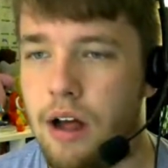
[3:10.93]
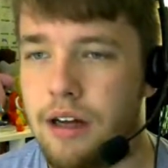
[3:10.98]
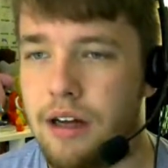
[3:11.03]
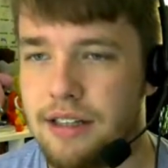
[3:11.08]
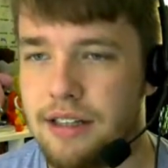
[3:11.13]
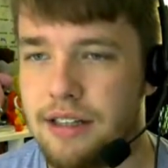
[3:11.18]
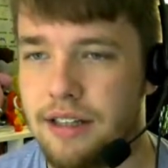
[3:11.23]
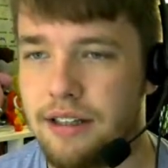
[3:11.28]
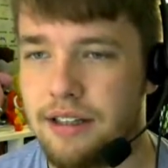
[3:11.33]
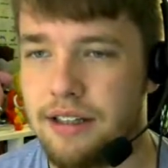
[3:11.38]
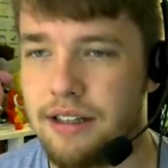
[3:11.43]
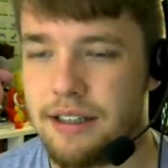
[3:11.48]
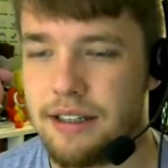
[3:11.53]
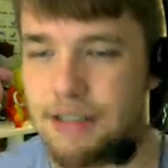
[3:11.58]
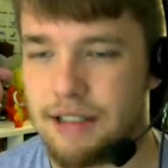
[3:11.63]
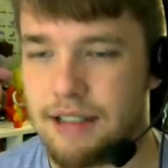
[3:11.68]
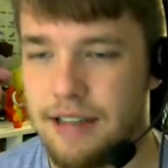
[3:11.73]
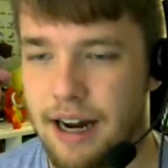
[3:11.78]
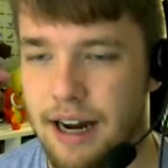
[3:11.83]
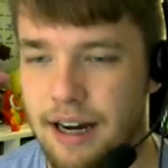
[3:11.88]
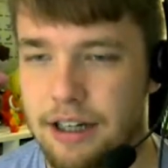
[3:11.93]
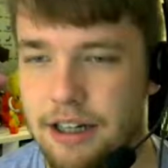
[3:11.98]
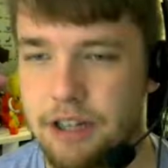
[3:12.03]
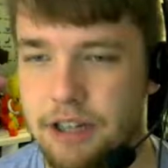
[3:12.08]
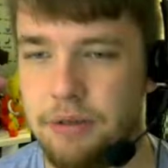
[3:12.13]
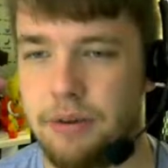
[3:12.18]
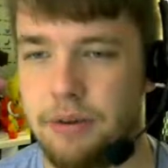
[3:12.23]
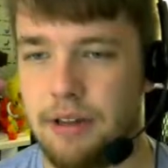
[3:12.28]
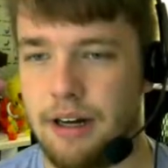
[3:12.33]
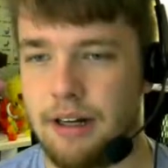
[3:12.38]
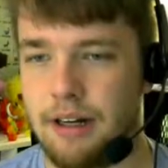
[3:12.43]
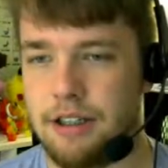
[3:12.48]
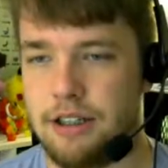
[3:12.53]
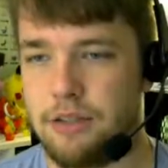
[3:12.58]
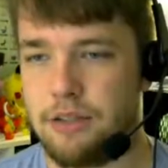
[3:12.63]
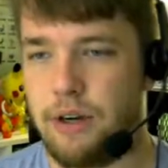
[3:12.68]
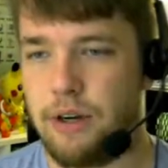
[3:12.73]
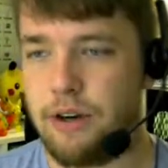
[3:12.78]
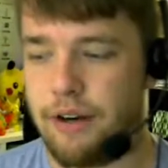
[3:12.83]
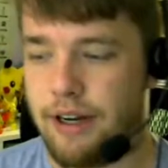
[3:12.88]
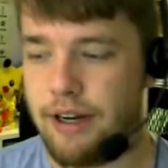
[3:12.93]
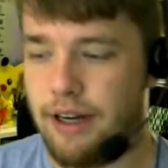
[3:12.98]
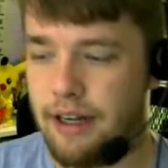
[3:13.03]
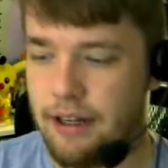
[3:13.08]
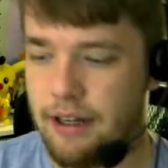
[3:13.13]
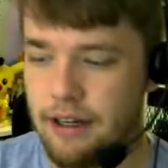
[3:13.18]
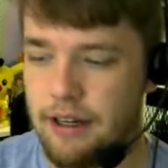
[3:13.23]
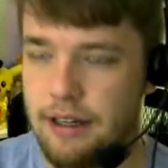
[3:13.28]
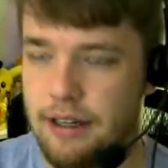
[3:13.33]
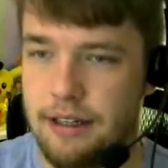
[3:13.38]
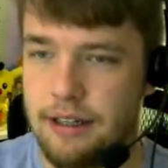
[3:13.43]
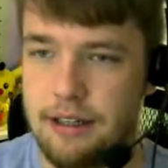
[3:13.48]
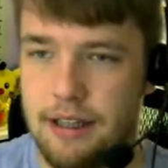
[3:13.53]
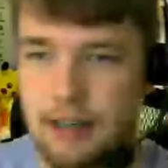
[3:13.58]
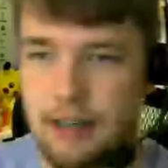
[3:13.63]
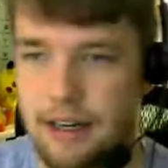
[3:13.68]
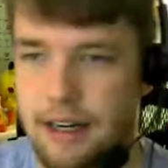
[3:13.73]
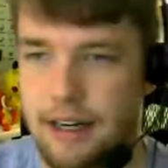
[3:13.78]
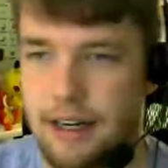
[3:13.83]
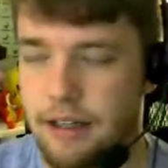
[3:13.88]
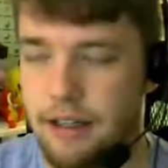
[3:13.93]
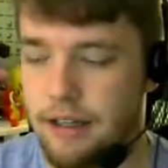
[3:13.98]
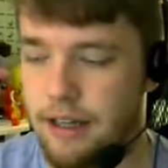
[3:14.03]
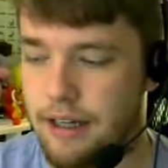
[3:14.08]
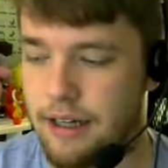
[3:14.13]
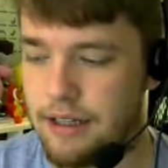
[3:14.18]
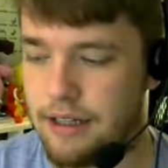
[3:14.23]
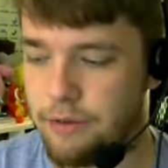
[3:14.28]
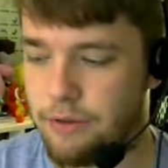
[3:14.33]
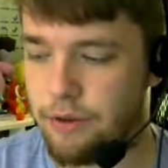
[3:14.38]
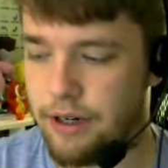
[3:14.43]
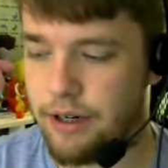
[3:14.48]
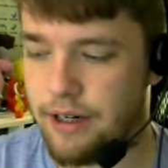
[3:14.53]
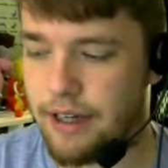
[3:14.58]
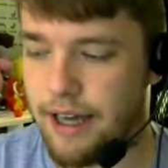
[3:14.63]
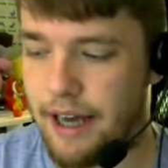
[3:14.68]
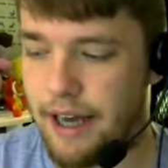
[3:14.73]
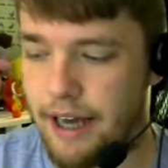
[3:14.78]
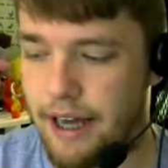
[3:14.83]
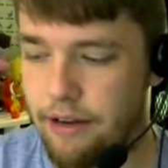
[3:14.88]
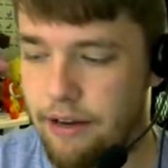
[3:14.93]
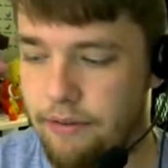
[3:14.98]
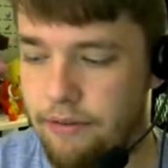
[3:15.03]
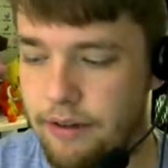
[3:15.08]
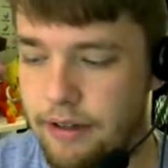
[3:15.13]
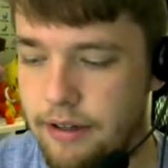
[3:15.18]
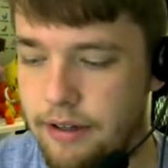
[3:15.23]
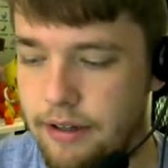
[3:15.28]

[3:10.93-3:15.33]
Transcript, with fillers: Synthesis is not going to do a lot since we are in. A, it's not going to heal a lot since we're in a cave.